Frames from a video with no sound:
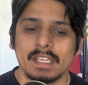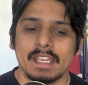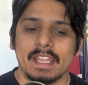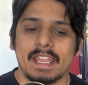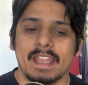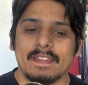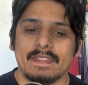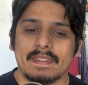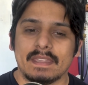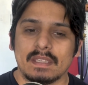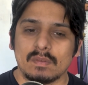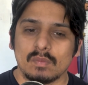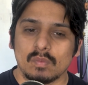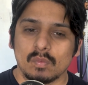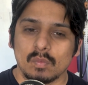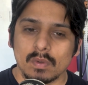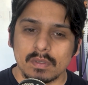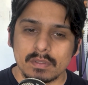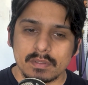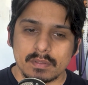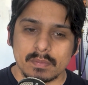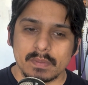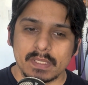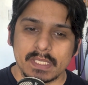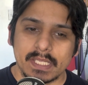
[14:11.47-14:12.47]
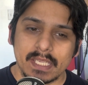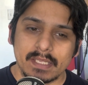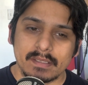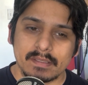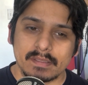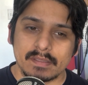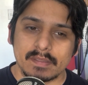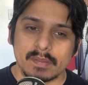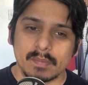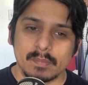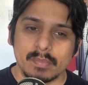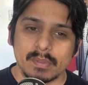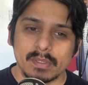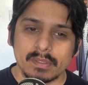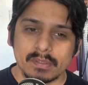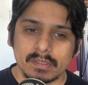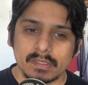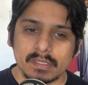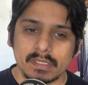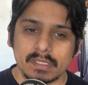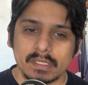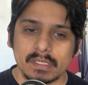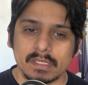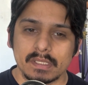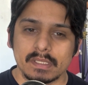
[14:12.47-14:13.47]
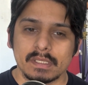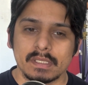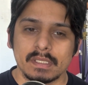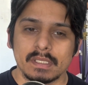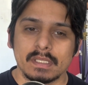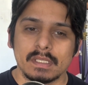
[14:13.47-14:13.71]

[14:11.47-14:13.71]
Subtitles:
and then once we gained stability,